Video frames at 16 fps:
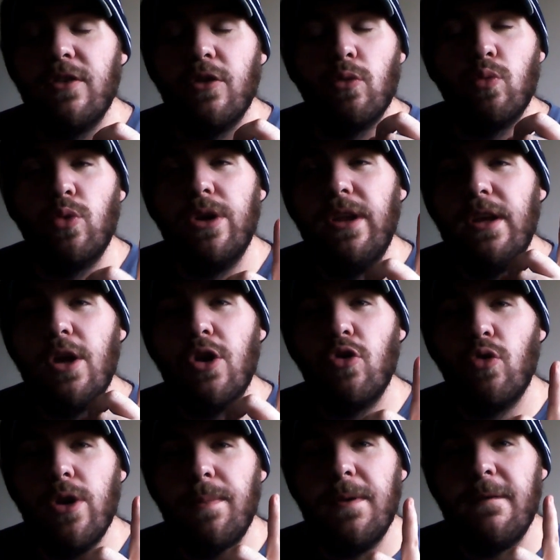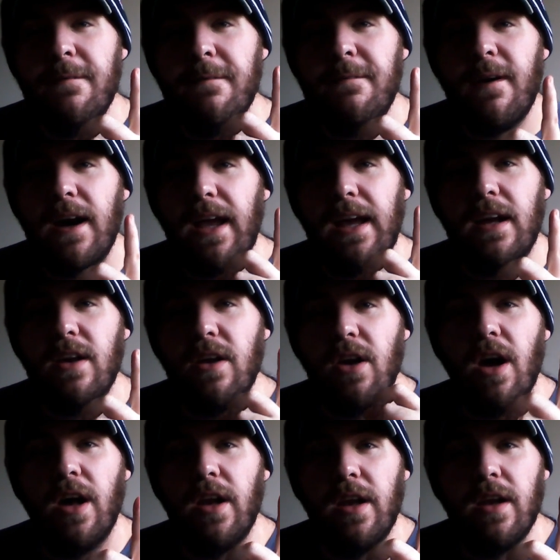is a really creepy
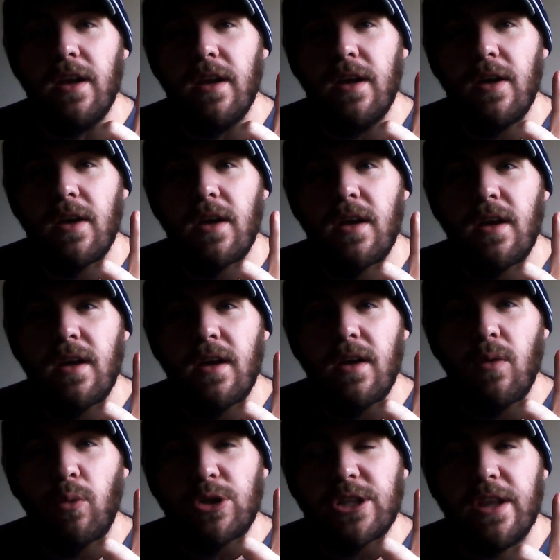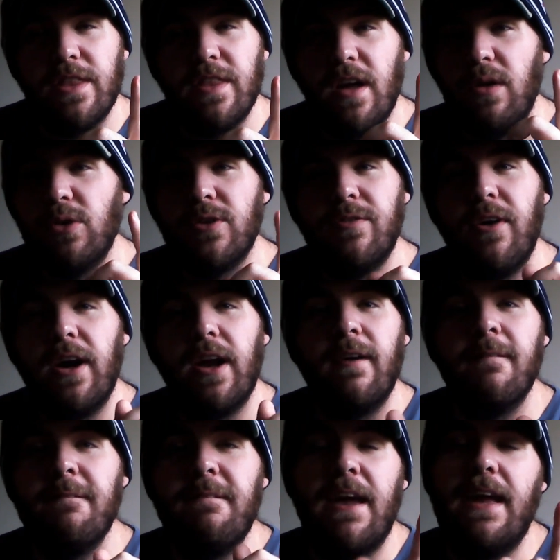fucking nun, which I thought was
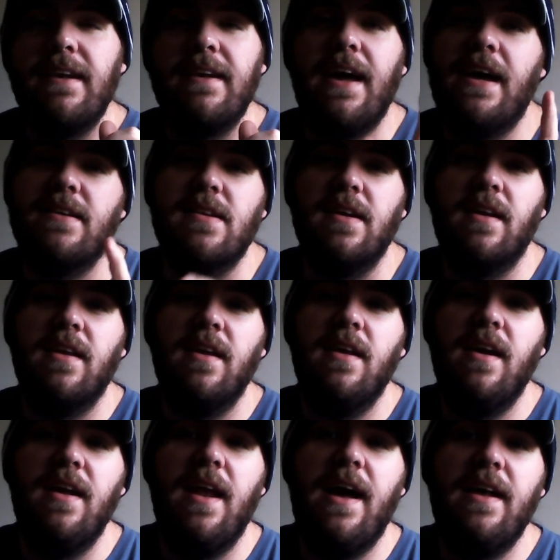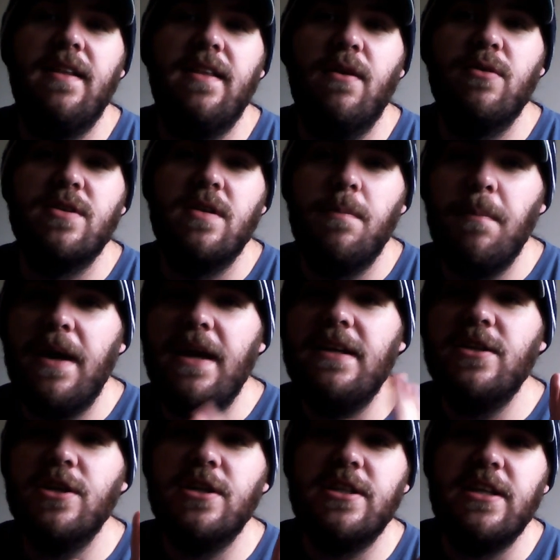fucking fantastic. There was an
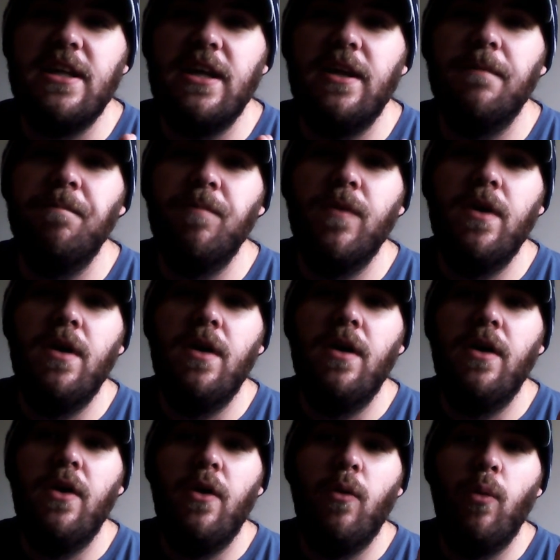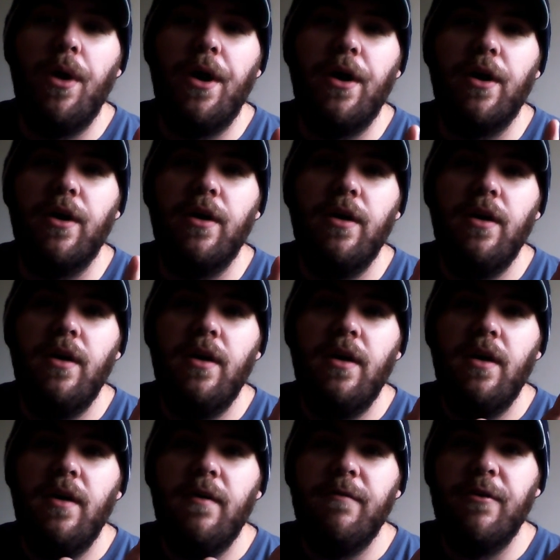amazing scene where
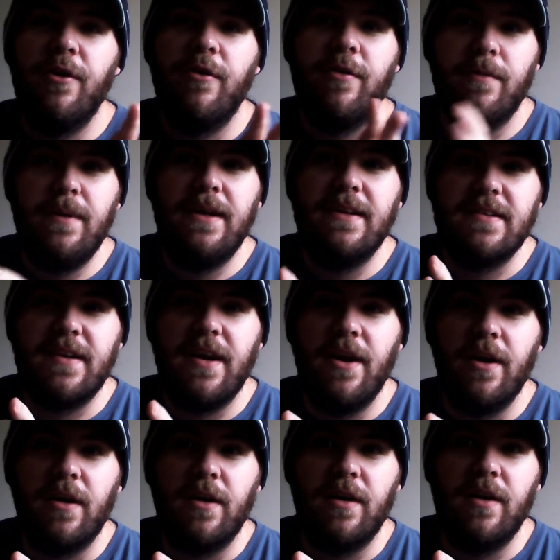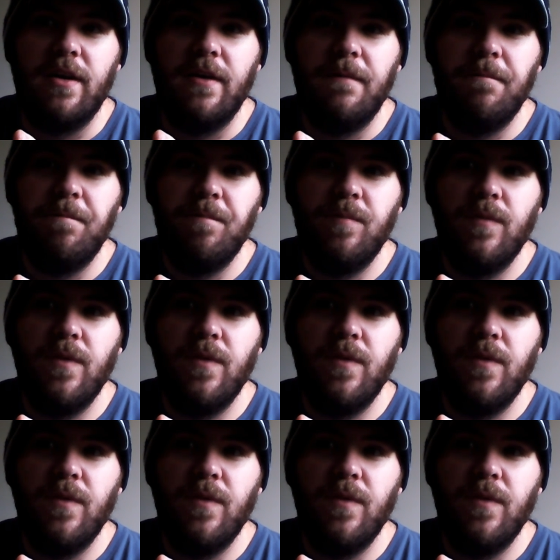Vera Farmiga's character